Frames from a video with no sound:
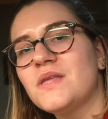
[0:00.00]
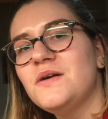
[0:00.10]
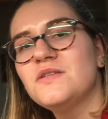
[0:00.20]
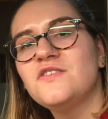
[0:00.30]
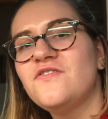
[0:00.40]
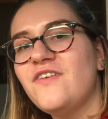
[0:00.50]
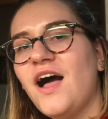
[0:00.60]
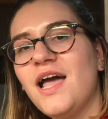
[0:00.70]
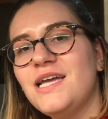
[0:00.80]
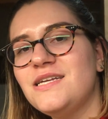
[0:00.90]
it's
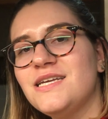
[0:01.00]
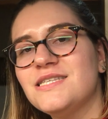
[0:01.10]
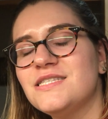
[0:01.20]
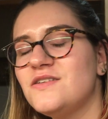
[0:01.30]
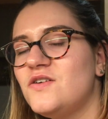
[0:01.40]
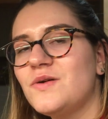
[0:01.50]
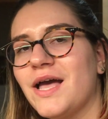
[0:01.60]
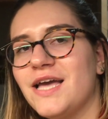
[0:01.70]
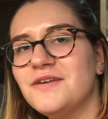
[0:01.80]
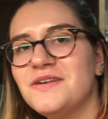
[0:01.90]
fine. It's an
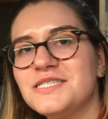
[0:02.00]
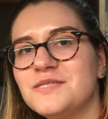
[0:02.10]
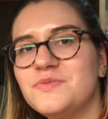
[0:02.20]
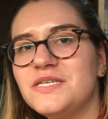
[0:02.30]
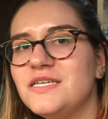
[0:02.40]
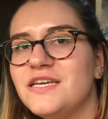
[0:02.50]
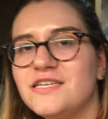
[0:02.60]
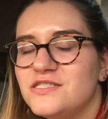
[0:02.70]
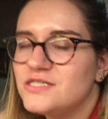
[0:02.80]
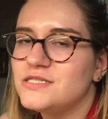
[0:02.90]
okay recipe.
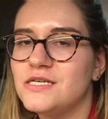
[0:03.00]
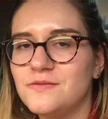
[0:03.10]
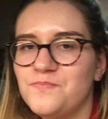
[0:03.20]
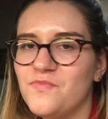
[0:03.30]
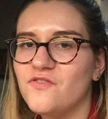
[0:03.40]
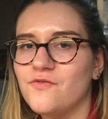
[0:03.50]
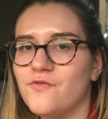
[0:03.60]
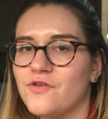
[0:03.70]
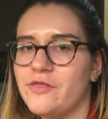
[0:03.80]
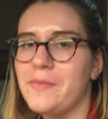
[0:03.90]
It's just,
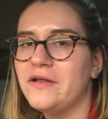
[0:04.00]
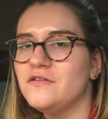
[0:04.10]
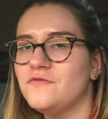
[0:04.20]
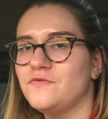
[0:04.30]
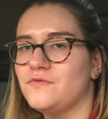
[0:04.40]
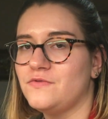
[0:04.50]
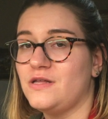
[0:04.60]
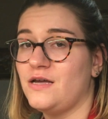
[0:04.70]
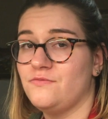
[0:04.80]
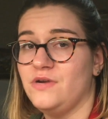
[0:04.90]
for the amount of
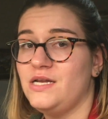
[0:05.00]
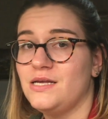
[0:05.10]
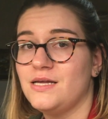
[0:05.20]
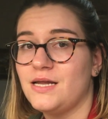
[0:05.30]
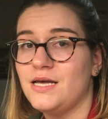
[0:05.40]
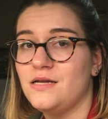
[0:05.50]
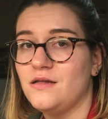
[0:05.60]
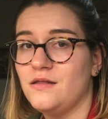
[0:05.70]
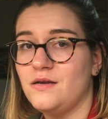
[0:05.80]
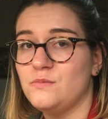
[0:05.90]
the rating it had, I
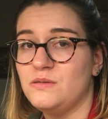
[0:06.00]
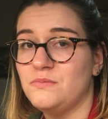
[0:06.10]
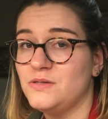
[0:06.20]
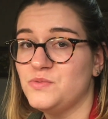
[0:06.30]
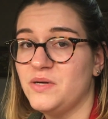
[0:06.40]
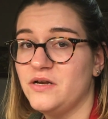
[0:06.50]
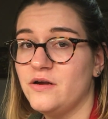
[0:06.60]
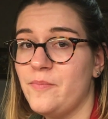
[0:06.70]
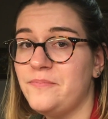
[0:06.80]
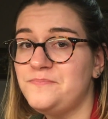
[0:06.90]
thought it would be much
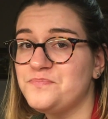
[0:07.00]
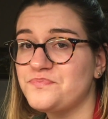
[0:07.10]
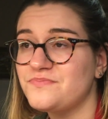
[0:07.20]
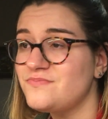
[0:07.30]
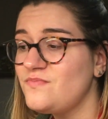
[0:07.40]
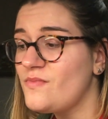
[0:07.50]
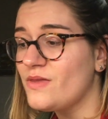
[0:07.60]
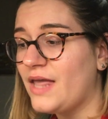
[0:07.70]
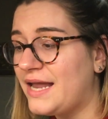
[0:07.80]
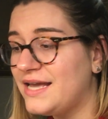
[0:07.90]
better.
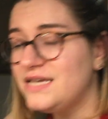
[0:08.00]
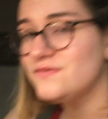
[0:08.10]
And I